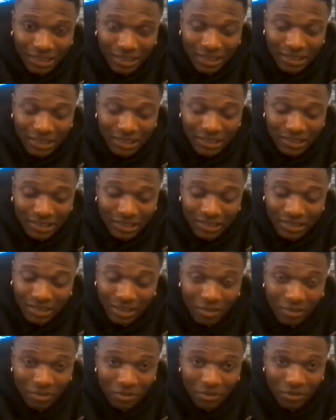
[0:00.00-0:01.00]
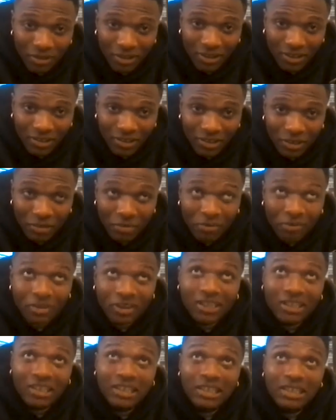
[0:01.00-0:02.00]
It's the same thing.
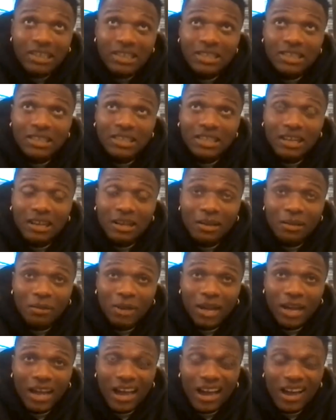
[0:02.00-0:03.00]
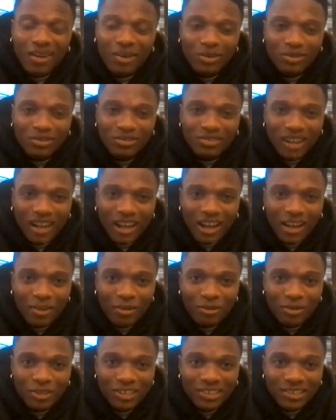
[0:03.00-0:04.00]
It is like I don't
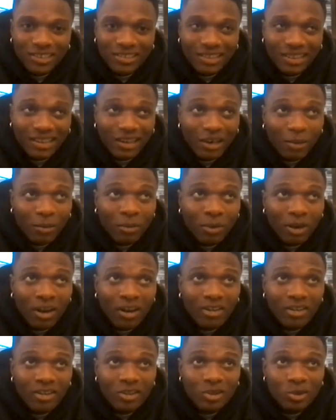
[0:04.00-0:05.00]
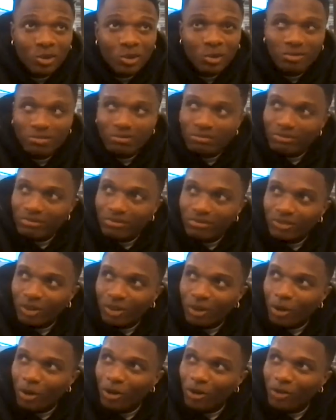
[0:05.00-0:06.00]
really think about, you know,
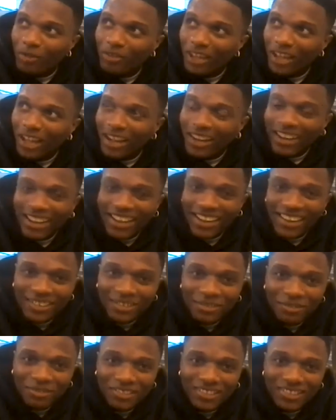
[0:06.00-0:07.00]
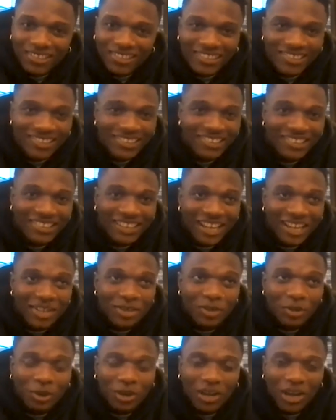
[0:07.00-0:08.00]
all of that. Like
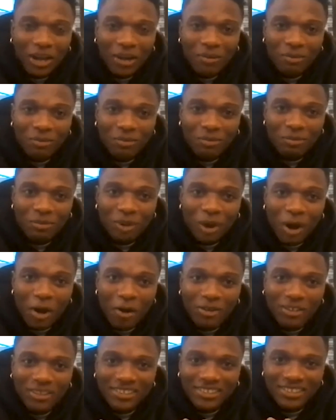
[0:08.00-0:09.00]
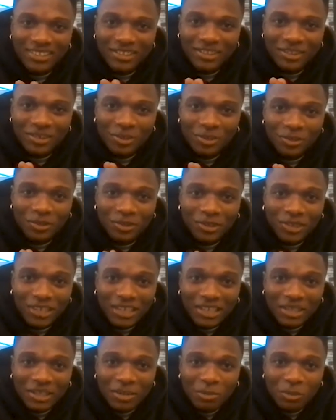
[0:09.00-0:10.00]
that's not like priority. You know,
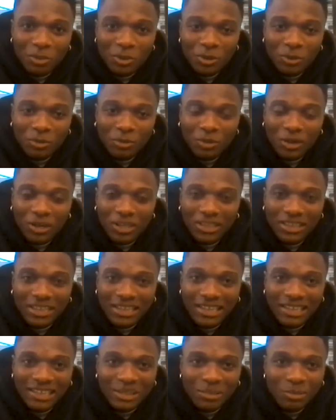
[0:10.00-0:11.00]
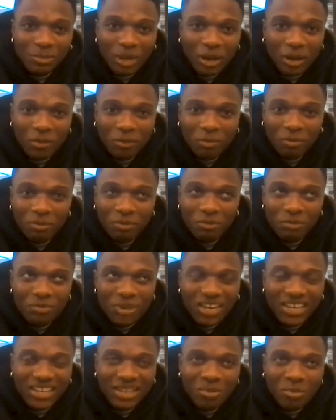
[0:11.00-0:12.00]
the most important thing is about
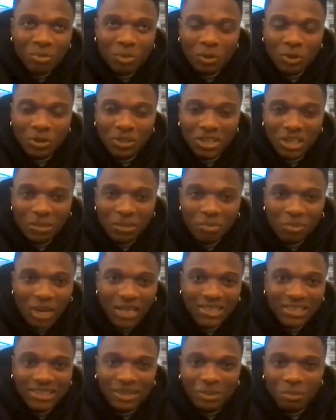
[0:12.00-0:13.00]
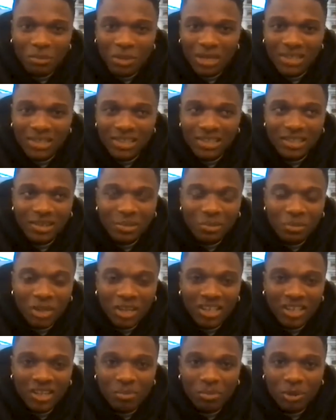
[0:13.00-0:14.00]
making the music, passing the message, and
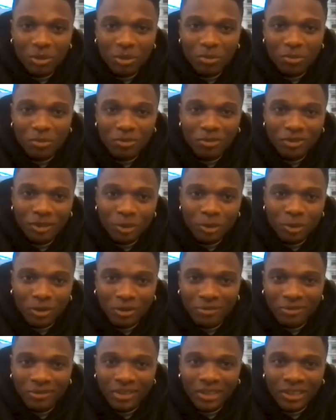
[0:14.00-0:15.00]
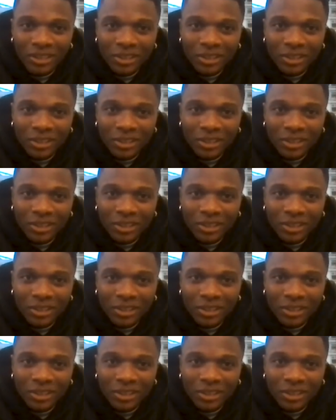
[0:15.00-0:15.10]
making the people feel something.